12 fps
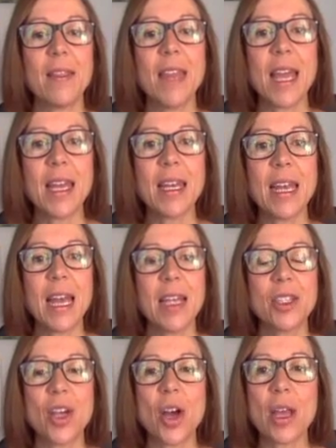Then
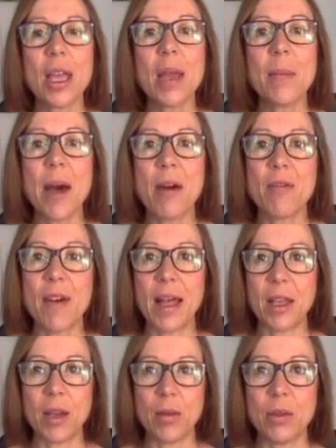talking about
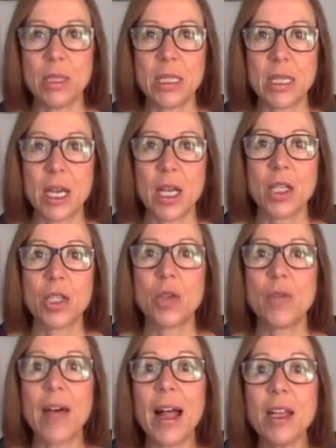values.
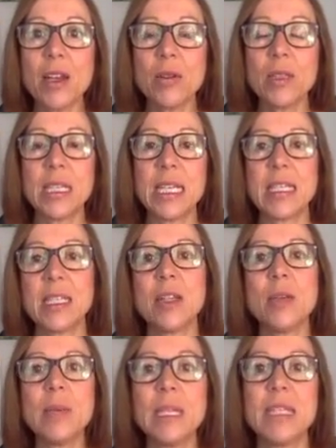So values is a
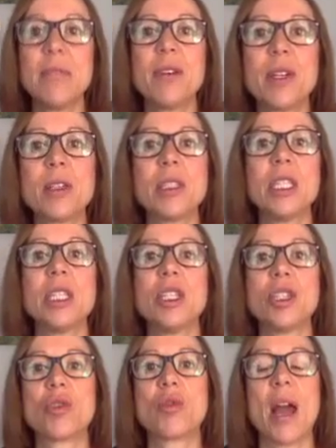little bit difficult to
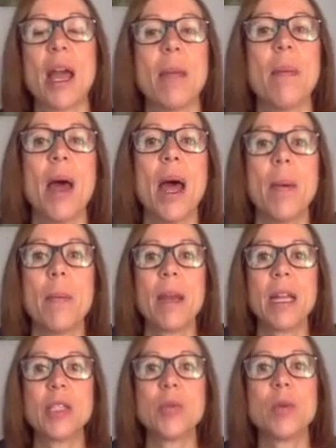describe, but
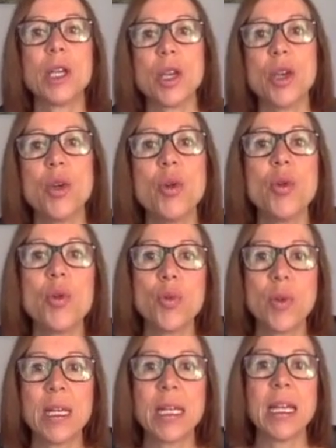it's what you
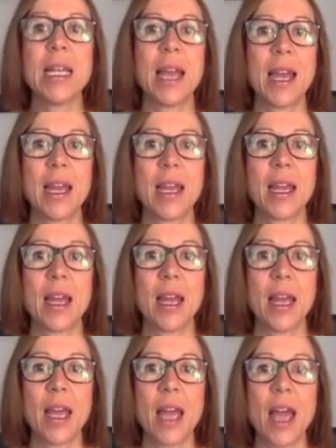really like.
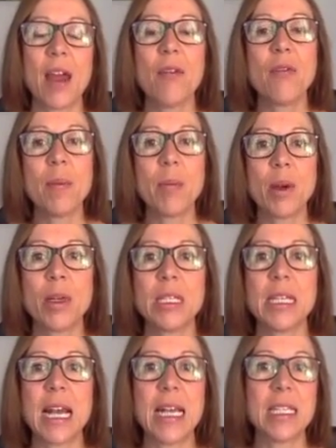Every
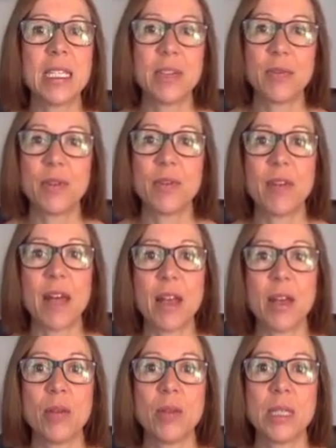person has different
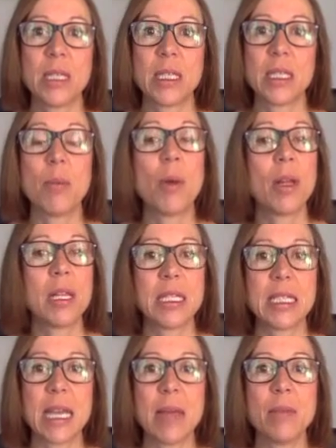values. Some are the
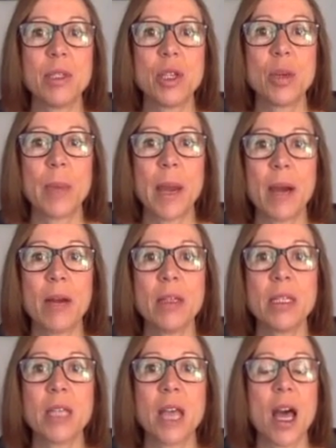same as your
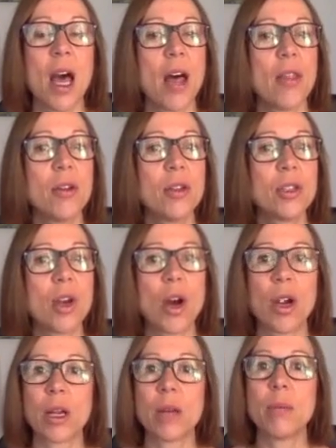parents, others
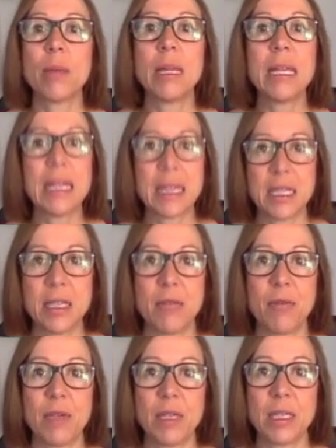are completely
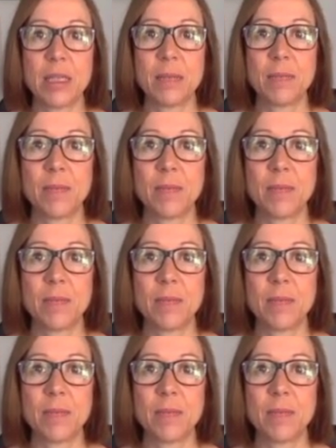different.